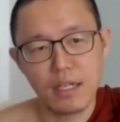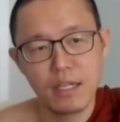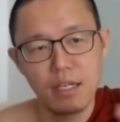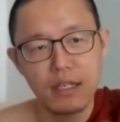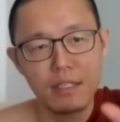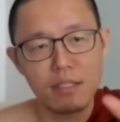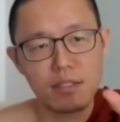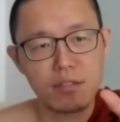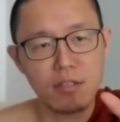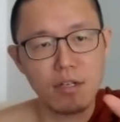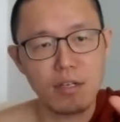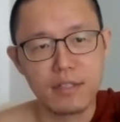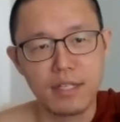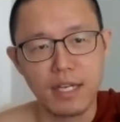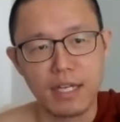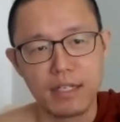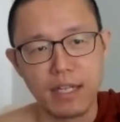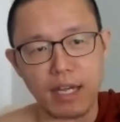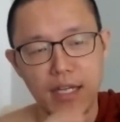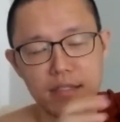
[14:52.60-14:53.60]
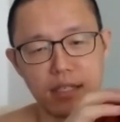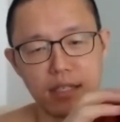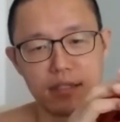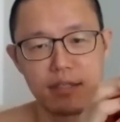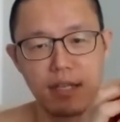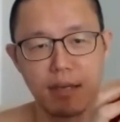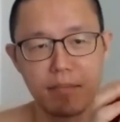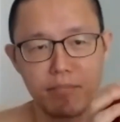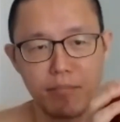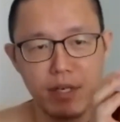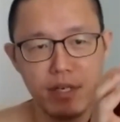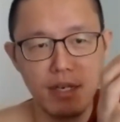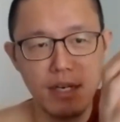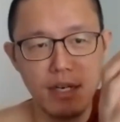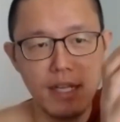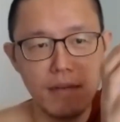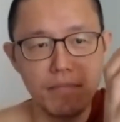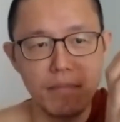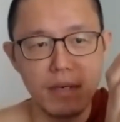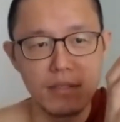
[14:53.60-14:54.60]
It is not that there's a separate
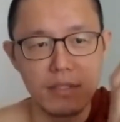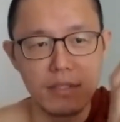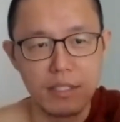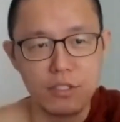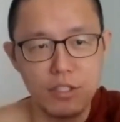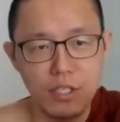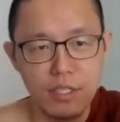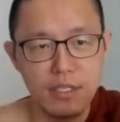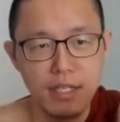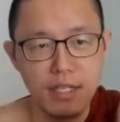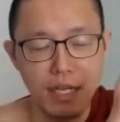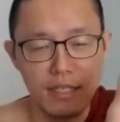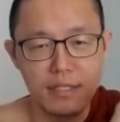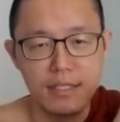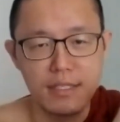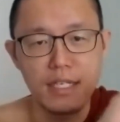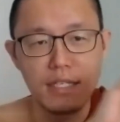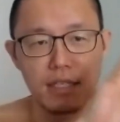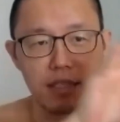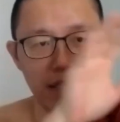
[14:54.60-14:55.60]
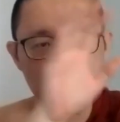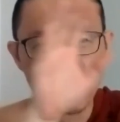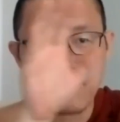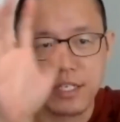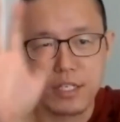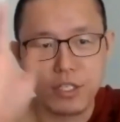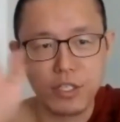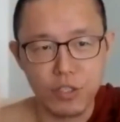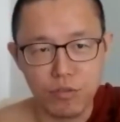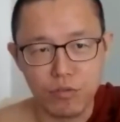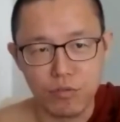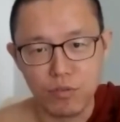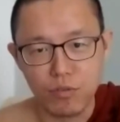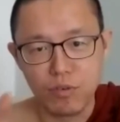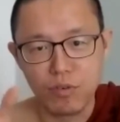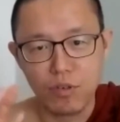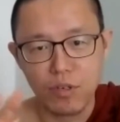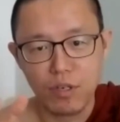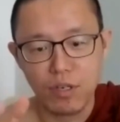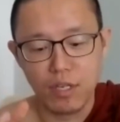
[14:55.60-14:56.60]
lay position that is hindering you.
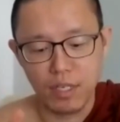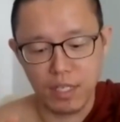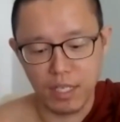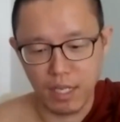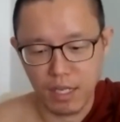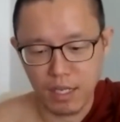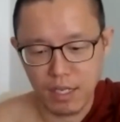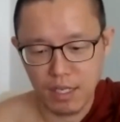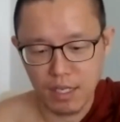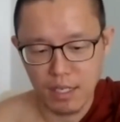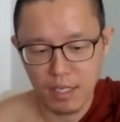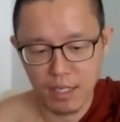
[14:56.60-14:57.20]
Yeah.